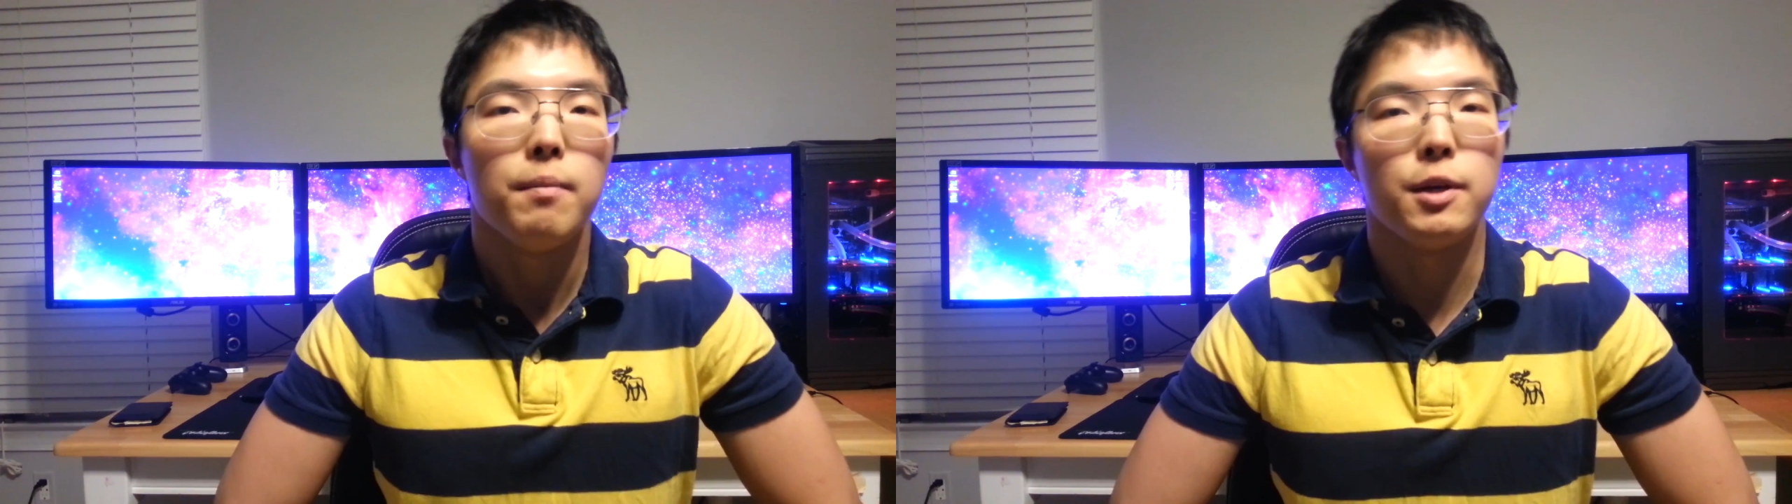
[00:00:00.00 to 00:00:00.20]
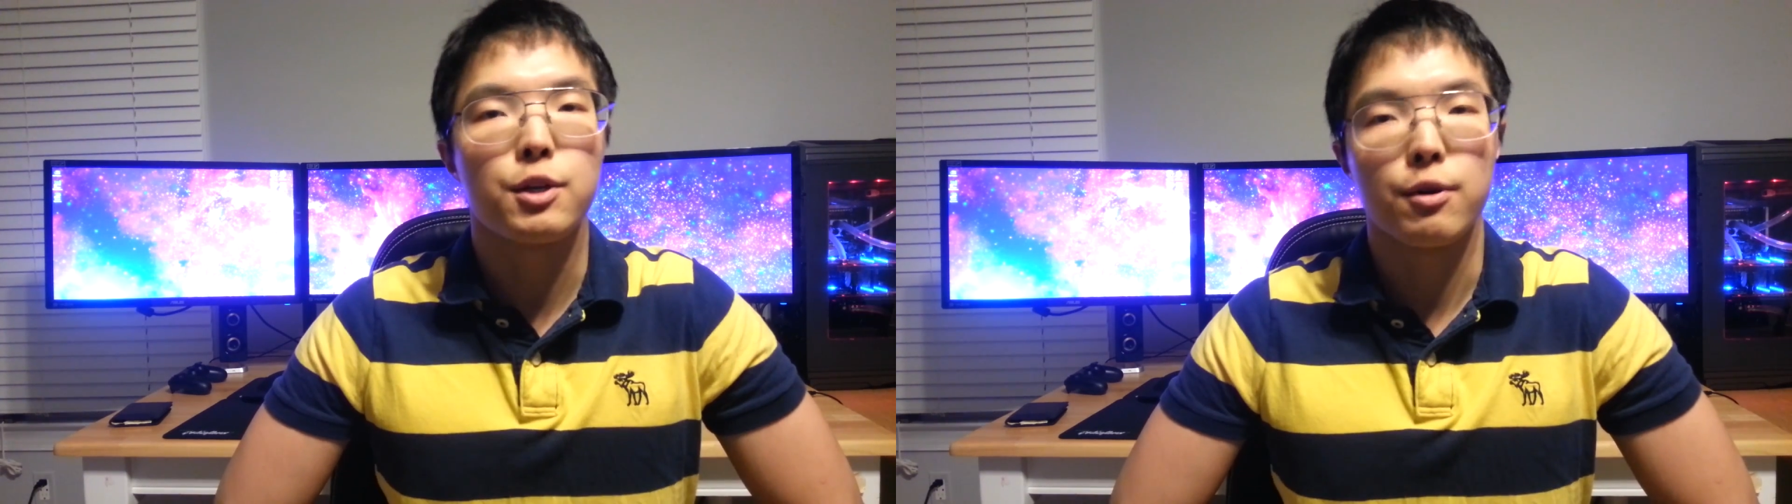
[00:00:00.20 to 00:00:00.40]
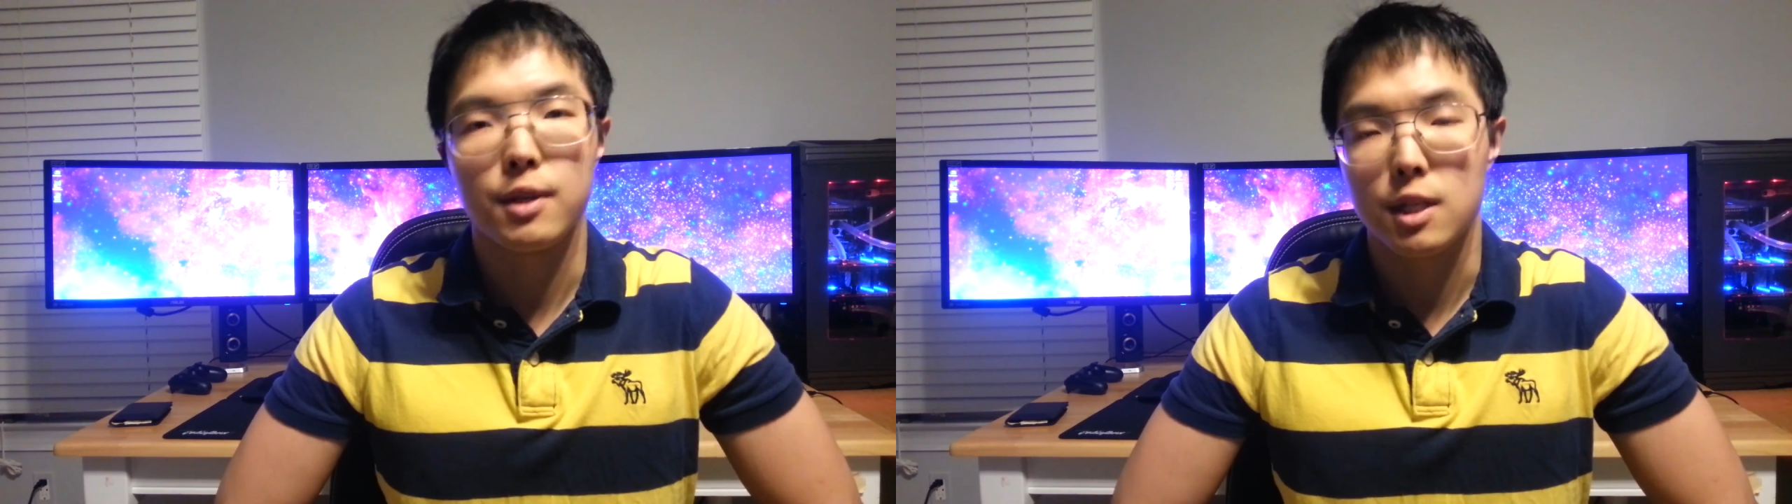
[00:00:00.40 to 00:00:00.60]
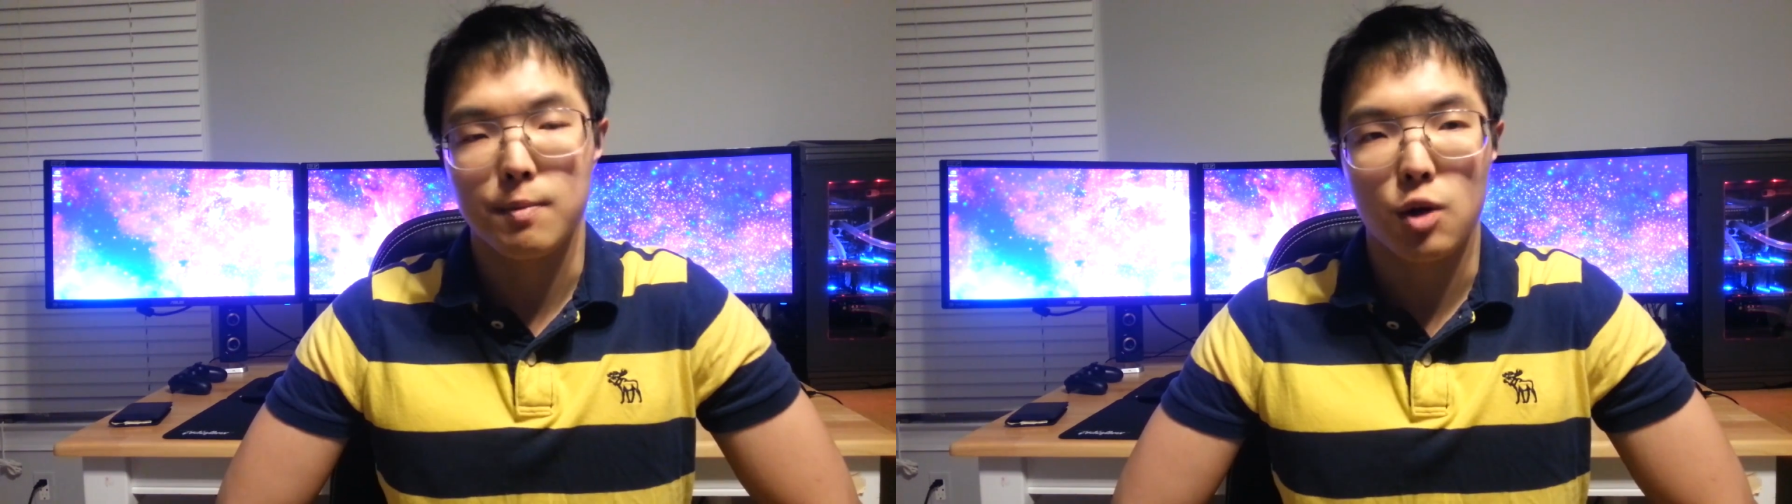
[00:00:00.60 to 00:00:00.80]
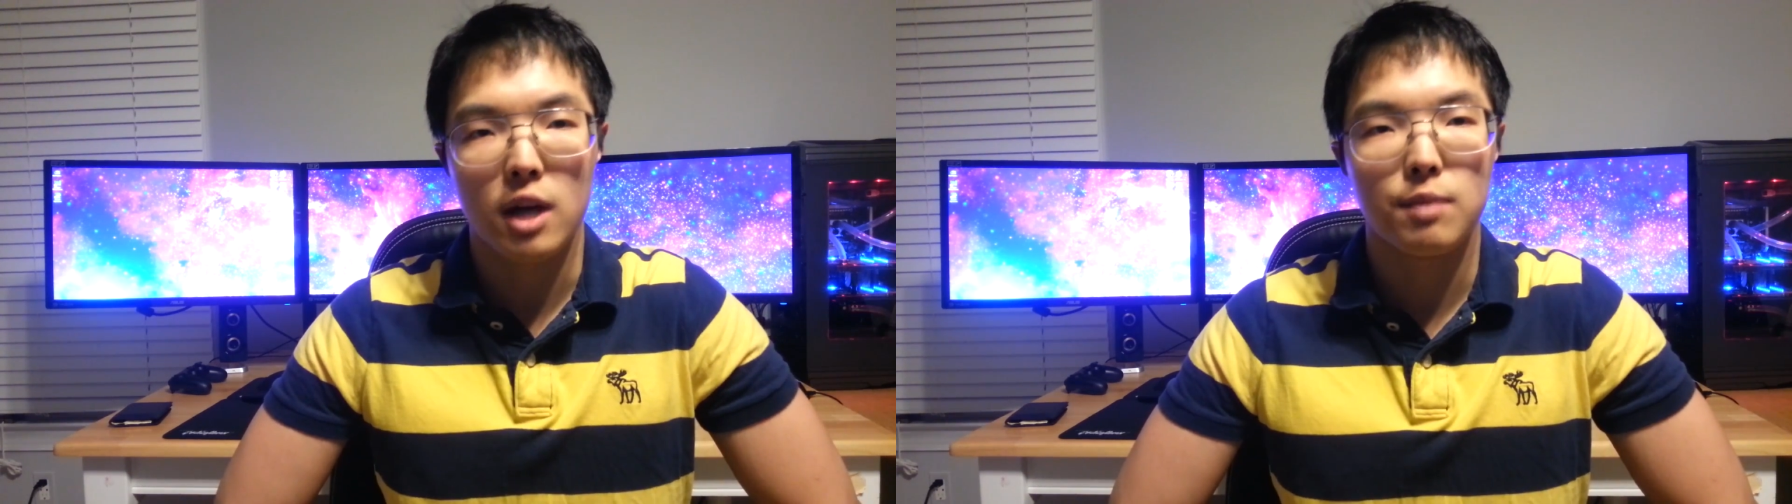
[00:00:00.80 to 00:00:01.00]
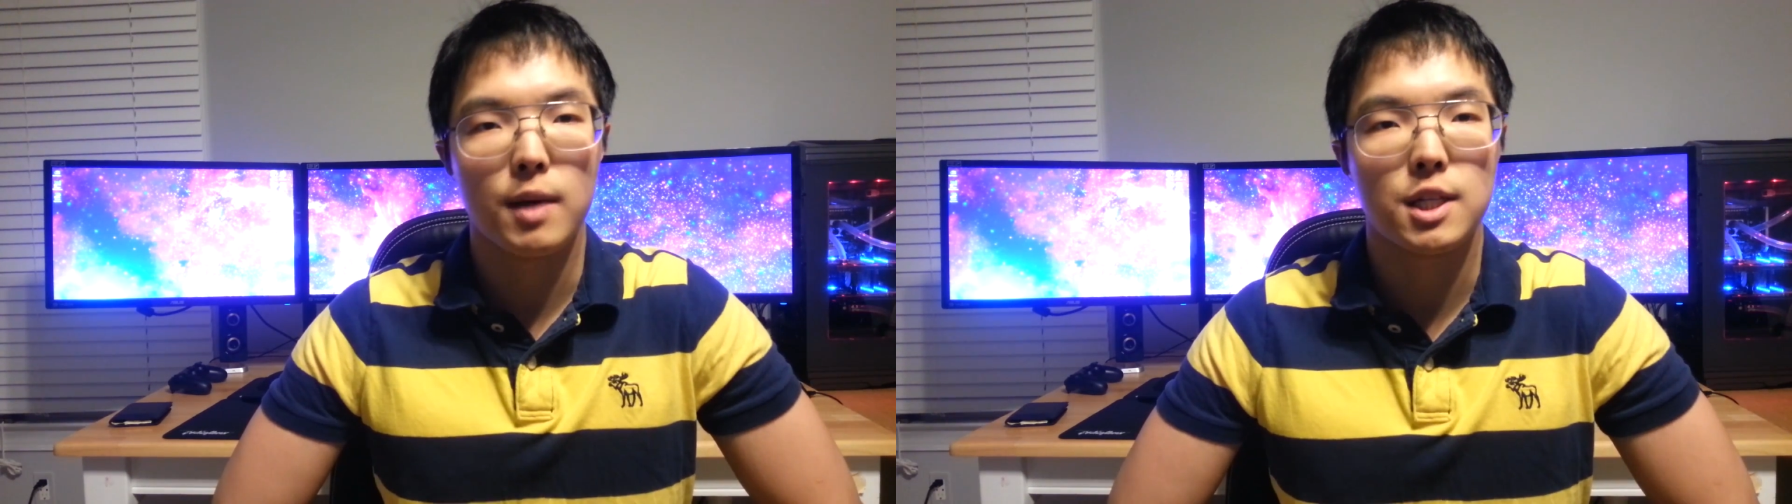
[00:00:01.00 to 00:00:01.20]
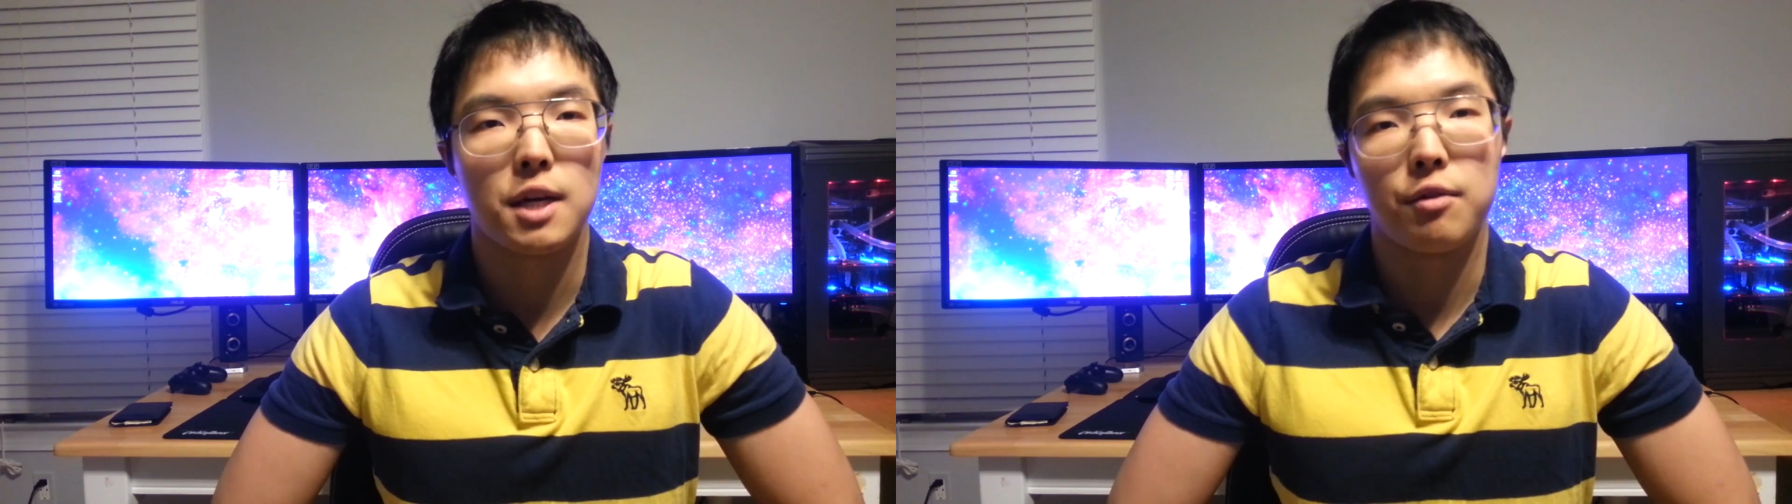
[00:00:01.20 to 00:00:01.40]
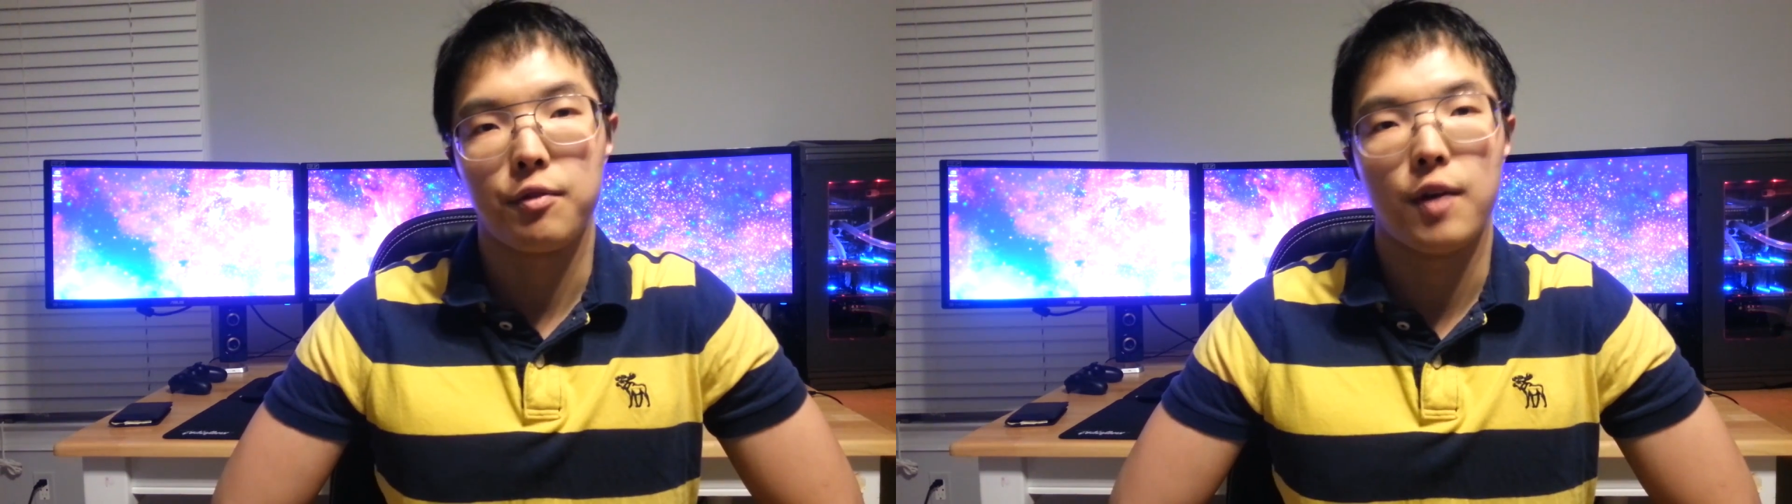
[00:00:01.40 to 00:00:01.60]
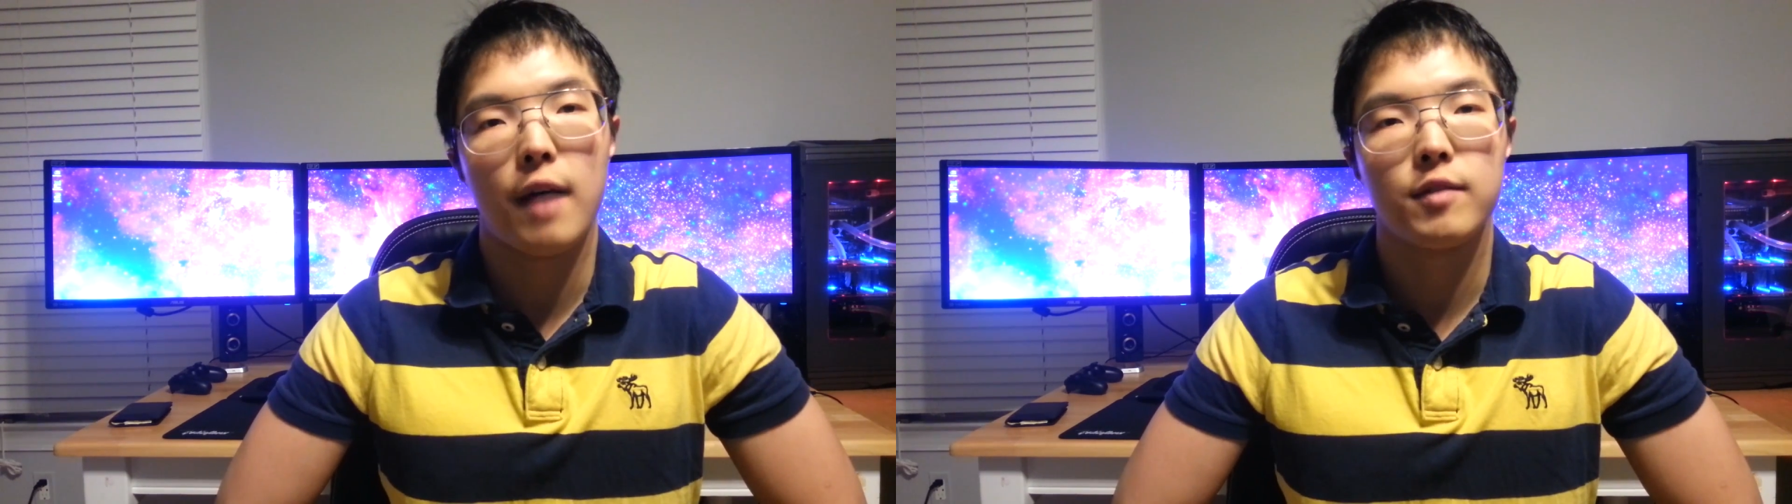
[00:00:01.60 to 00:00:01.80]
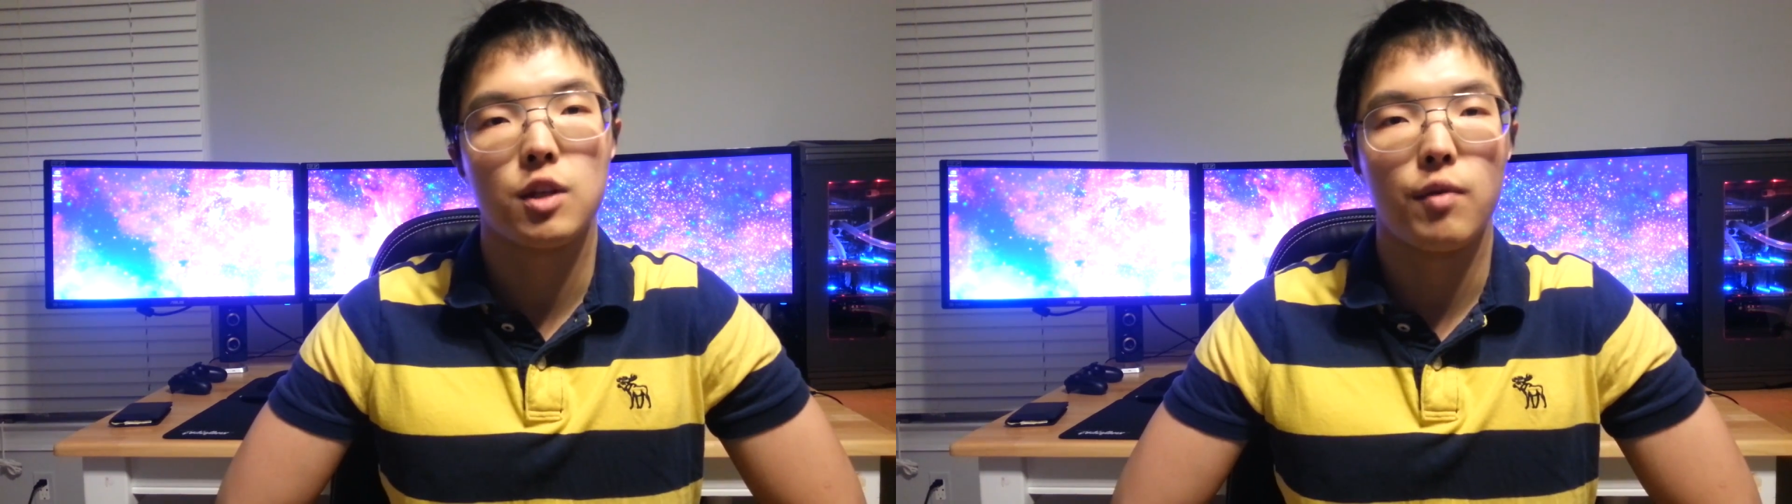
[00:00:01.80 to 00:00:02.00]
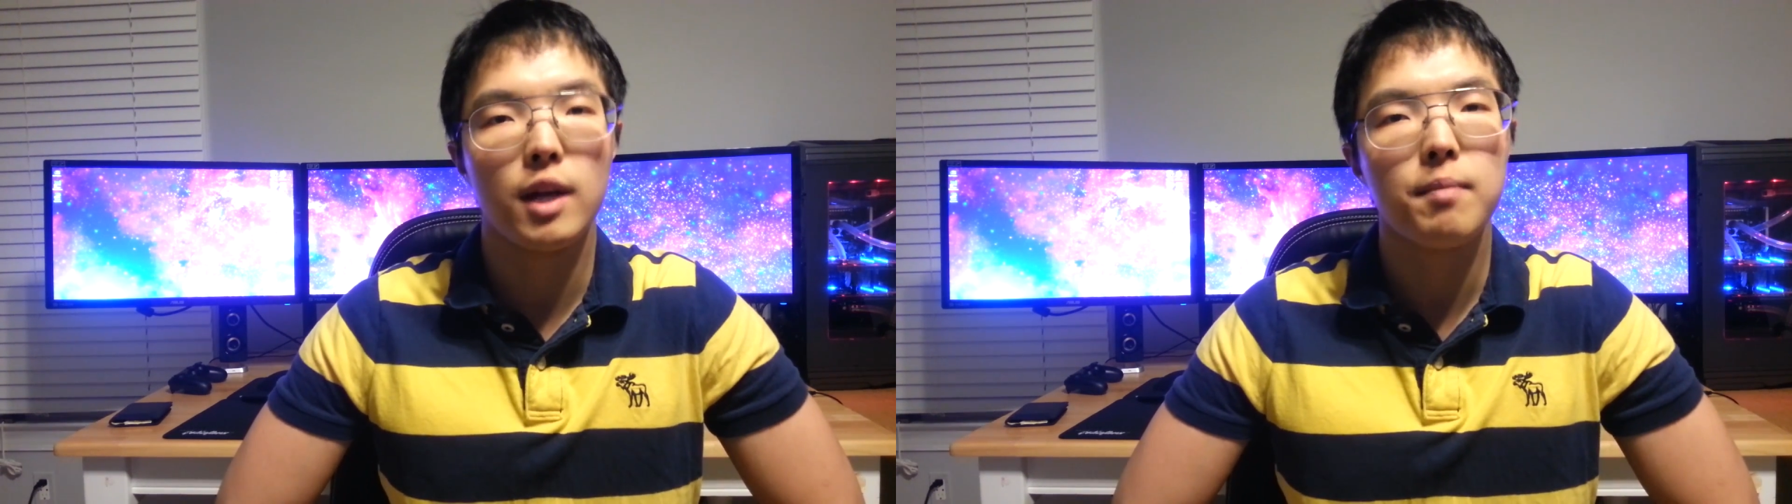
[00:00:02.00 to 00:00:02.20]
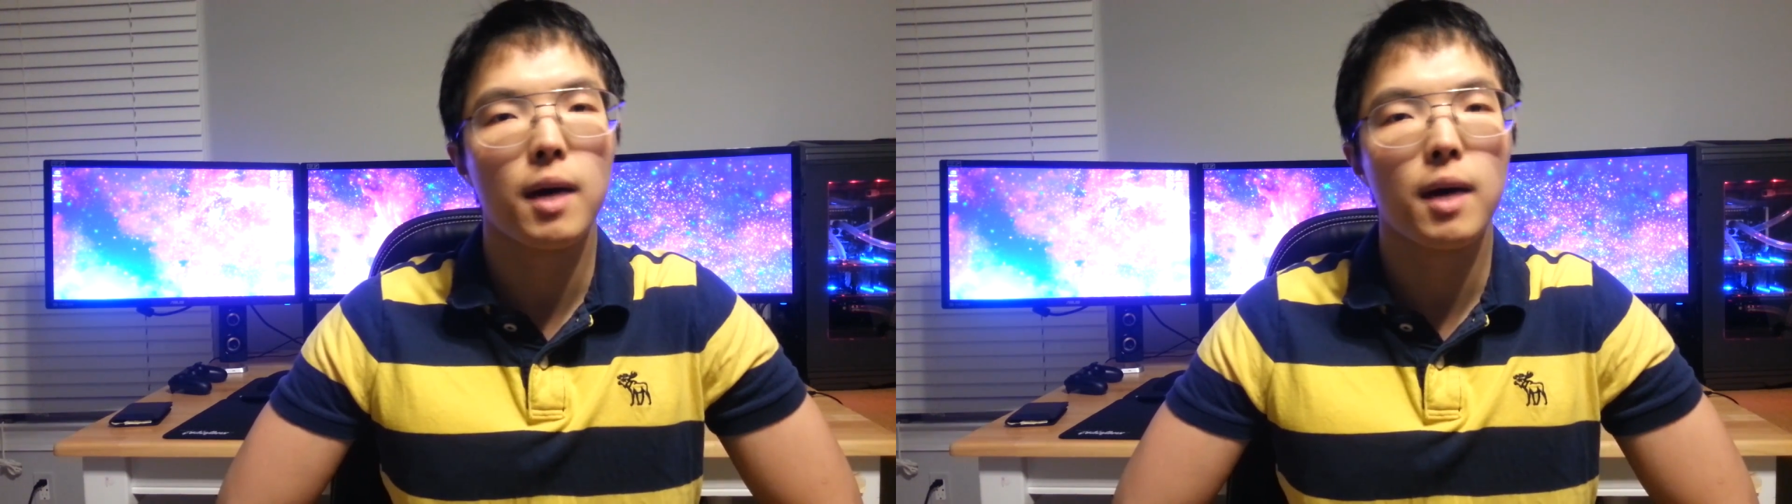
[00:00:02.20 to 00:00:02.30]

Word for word: Be sure to subscribe to my channel if you haven't already.